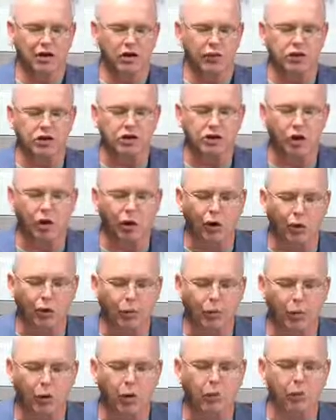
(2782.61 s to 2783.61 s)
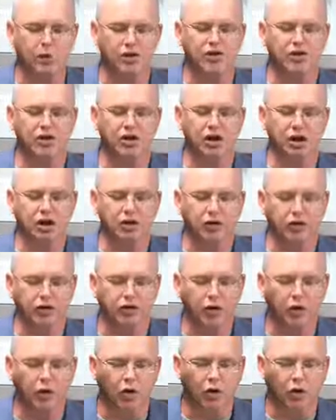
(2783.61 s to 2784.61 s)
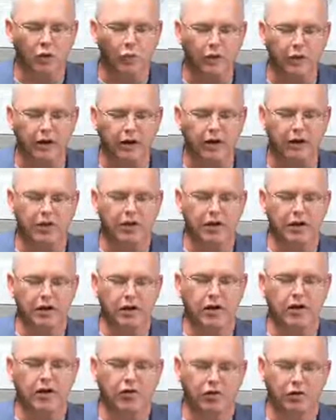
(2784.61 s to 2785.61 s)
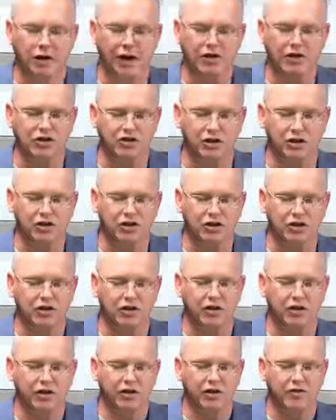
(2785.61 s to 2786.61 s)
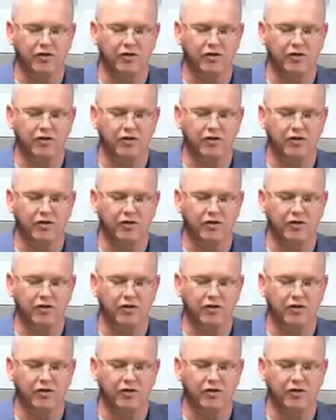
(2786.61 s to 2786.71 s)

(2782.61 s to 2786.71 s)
your eternal purpose, your eternal will in Christ Jesus.